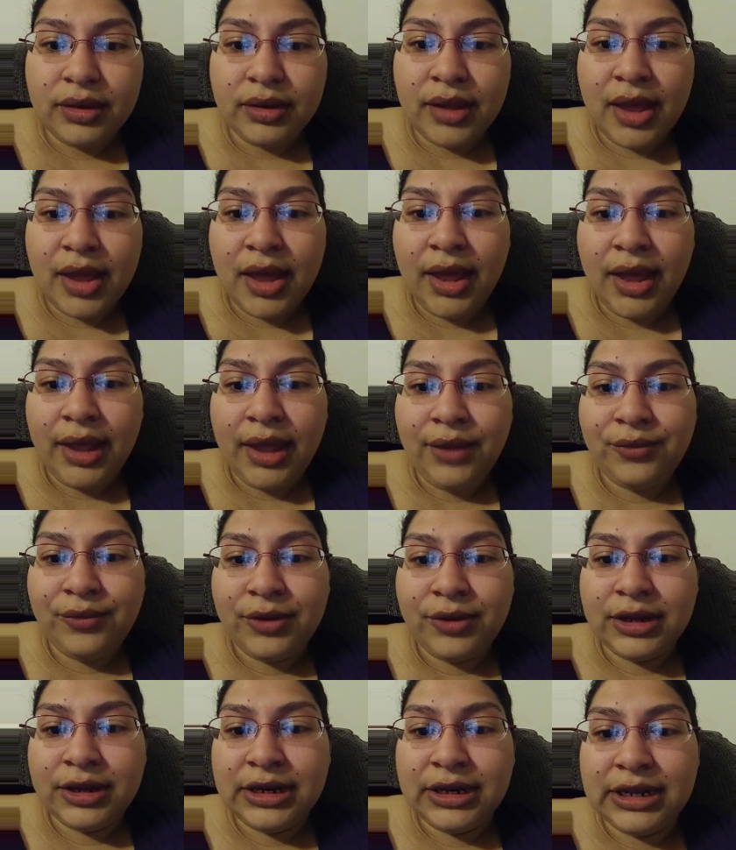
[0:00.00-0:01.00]

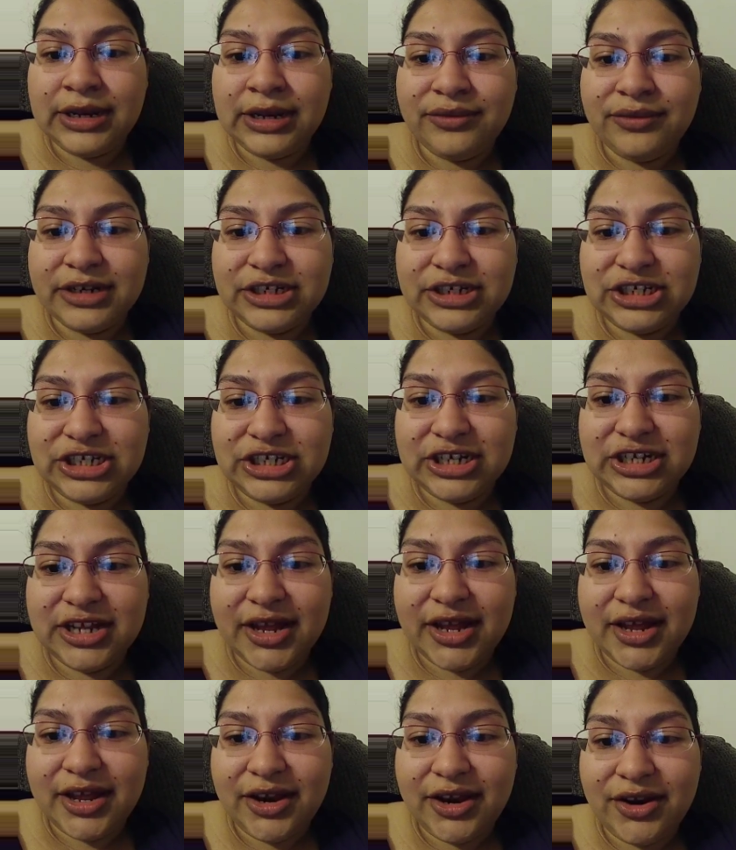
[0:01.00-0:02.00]
One in which he
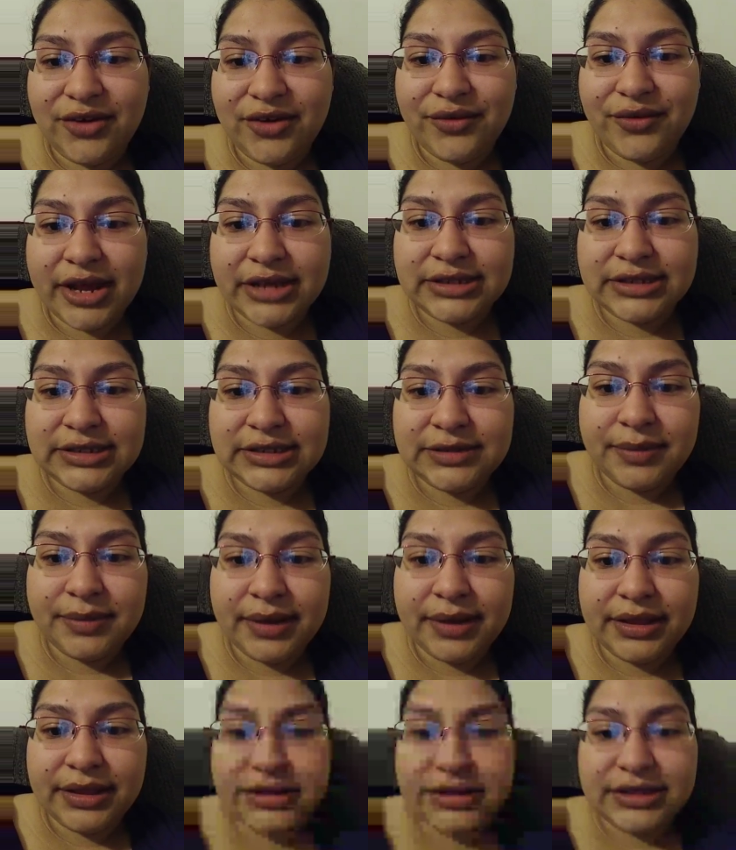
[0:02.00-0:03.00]
got harassed
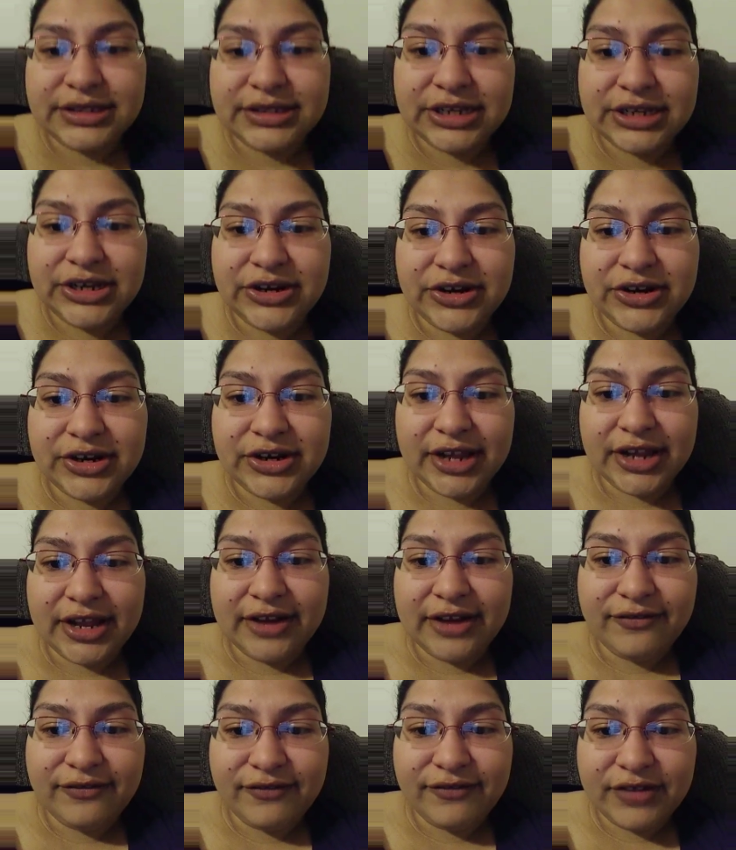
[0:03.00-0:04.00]
by the security at
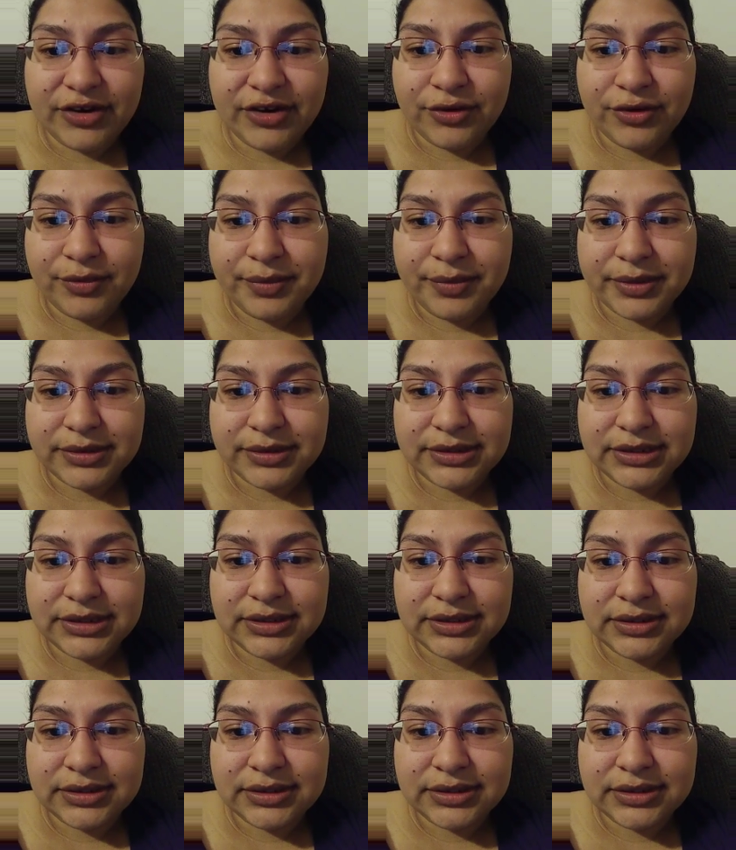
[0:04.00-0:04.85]
a federal building.